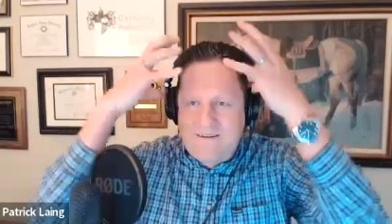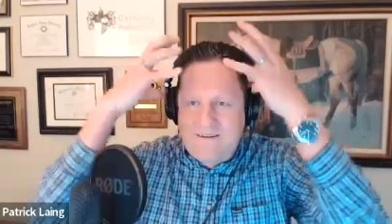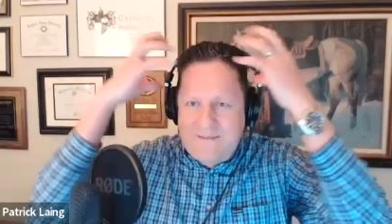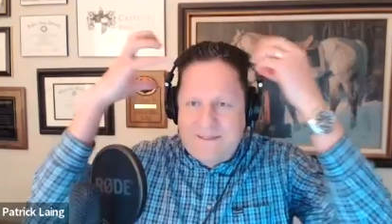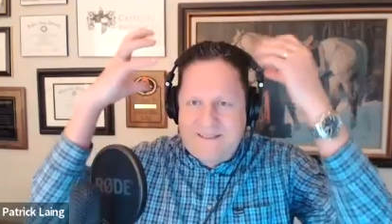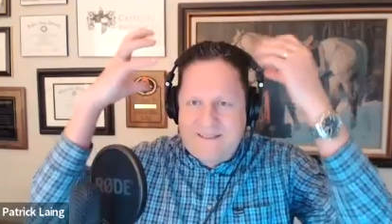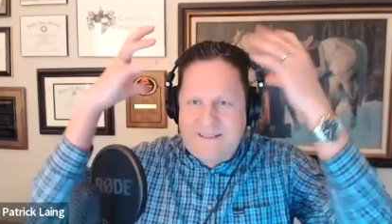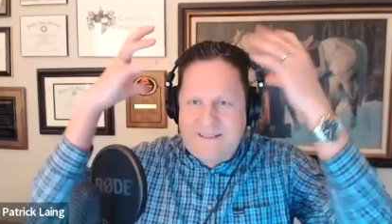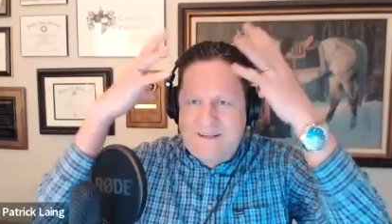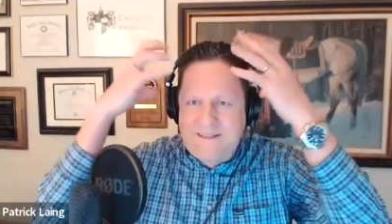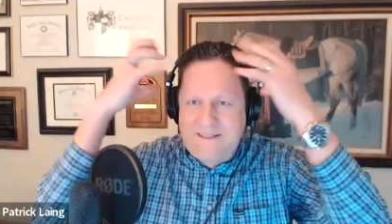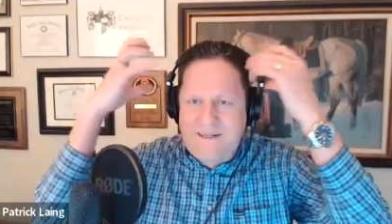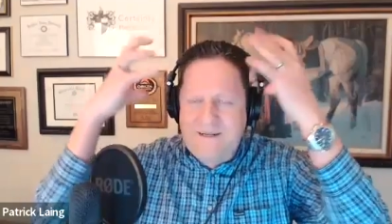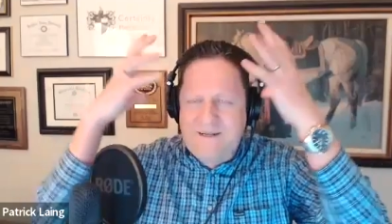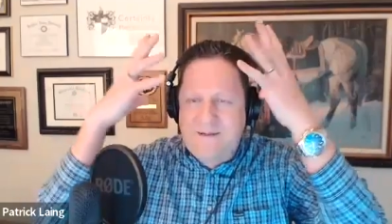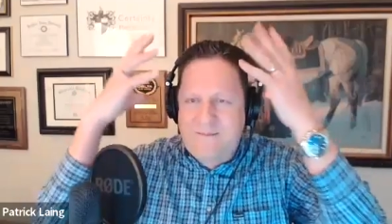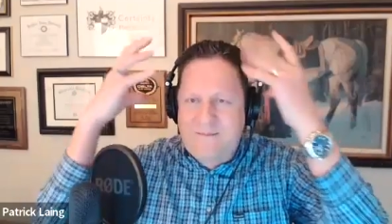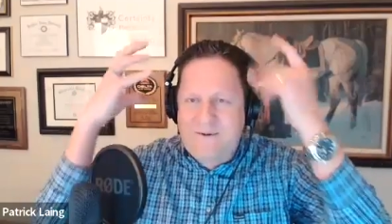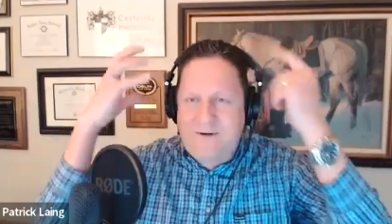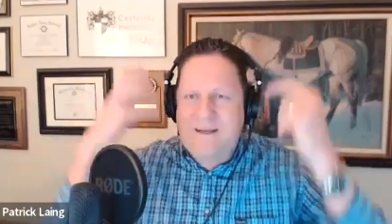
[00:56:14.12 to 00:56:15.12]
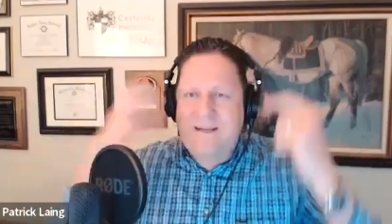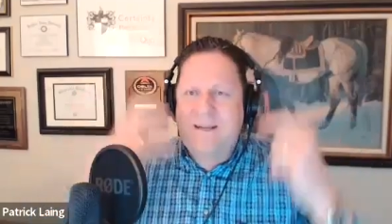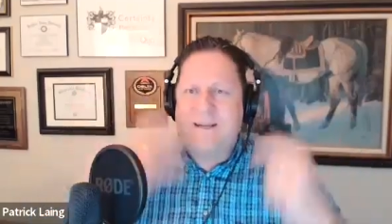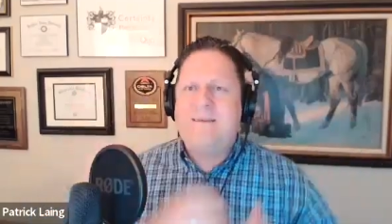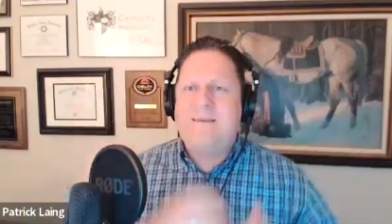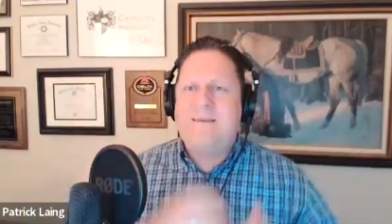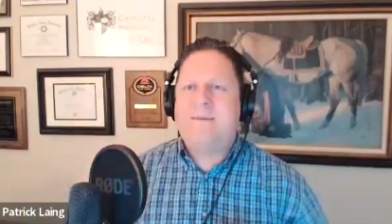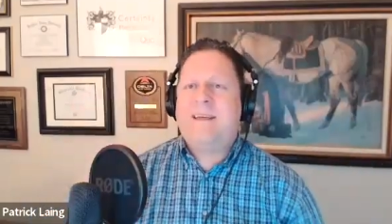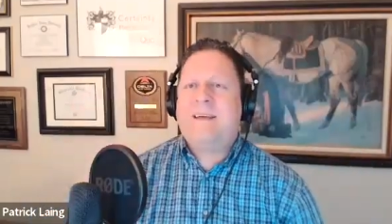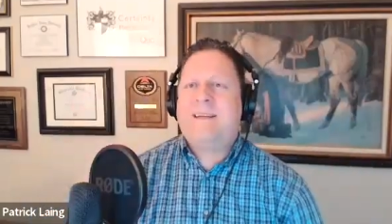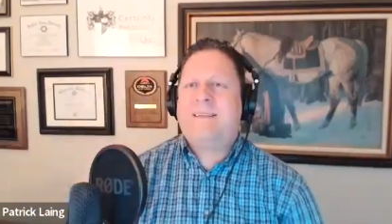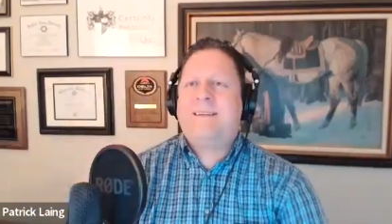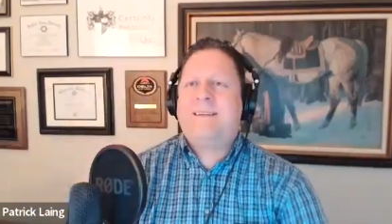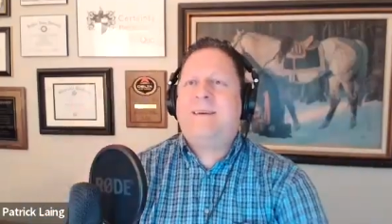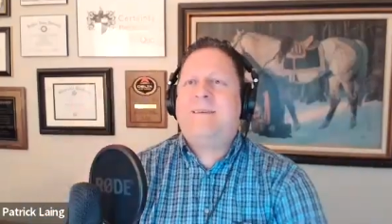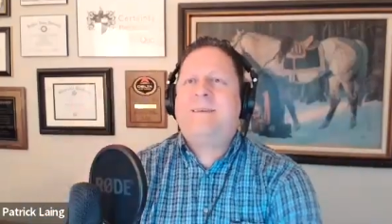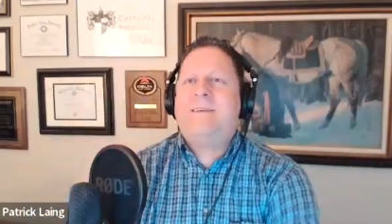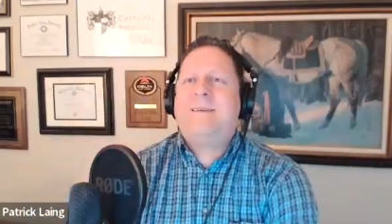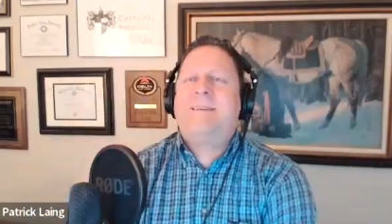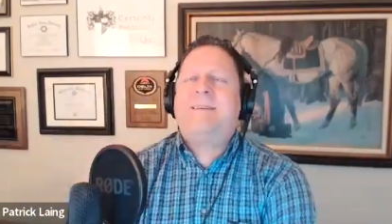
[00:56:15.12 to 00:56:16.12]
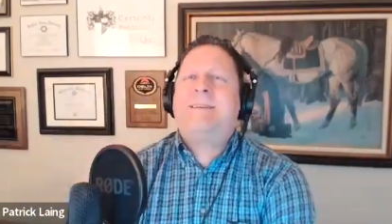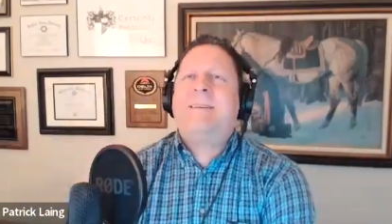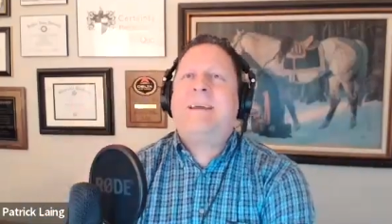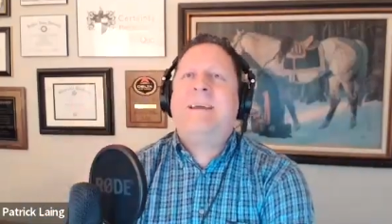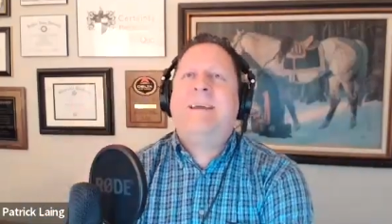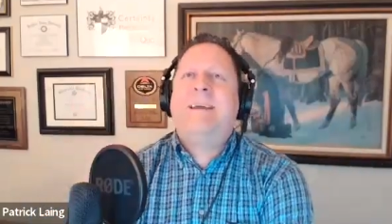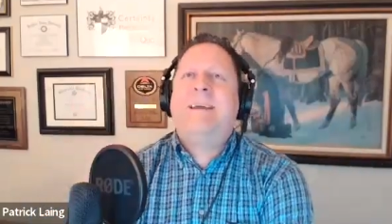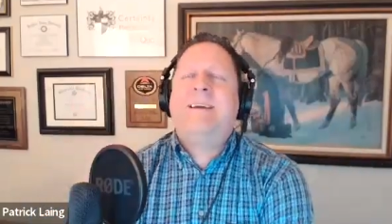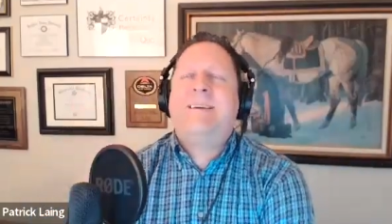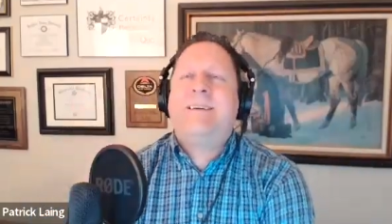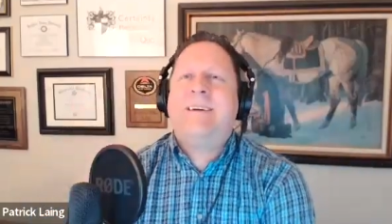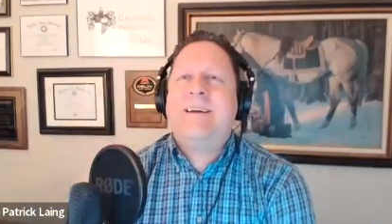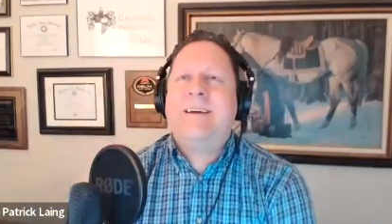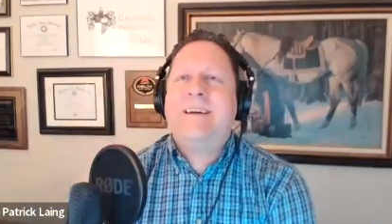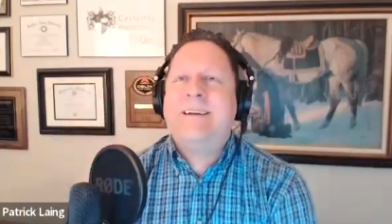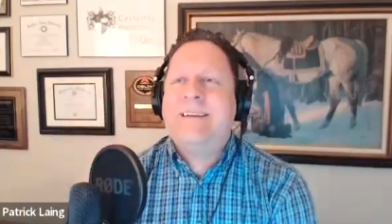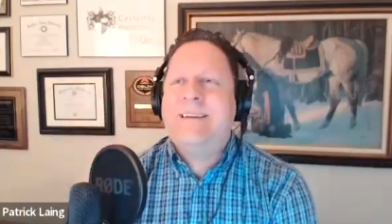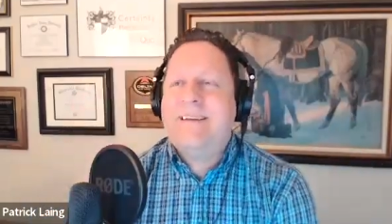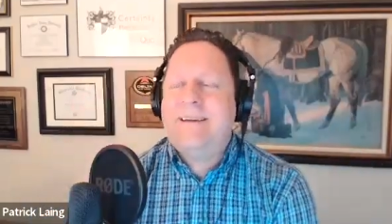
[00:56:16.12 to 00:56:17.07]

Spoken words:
massaging your brain, but that's not what you're saying, right?